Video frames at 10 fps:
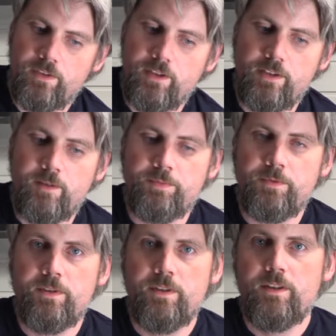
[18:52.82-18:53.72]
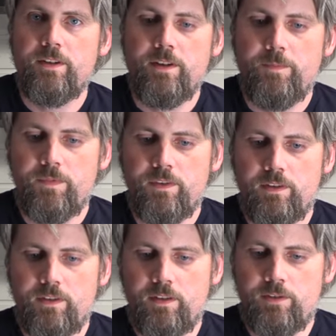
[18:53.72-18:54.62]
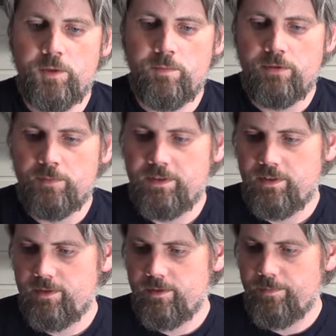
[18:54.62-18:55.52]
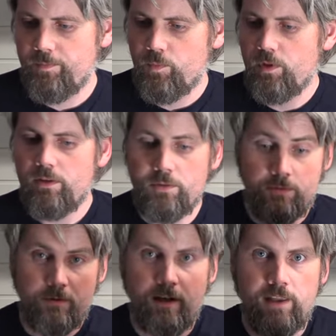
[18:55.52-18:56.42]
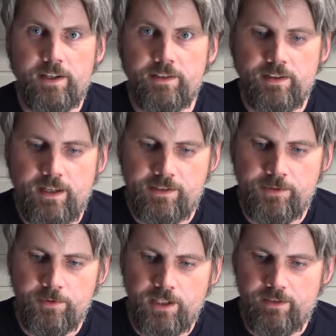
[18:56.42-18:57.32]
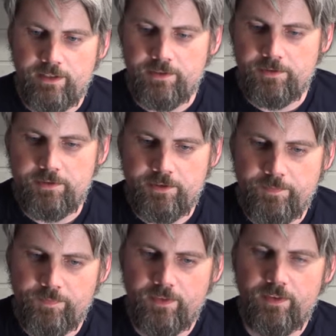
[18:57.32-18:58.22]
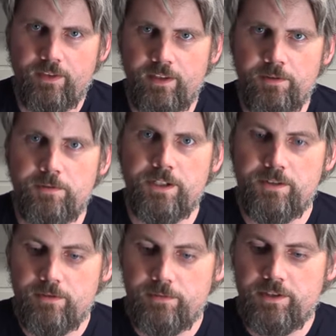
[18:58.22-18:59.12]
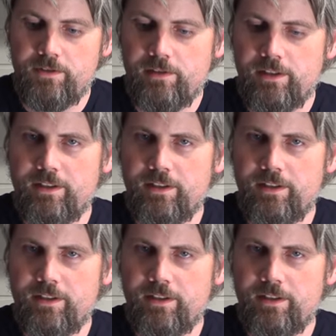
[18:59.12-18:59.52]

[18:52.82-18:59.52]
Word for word: the top the two board pieces. Well, oh, oh, I lied. I actually do have an insert. The orig original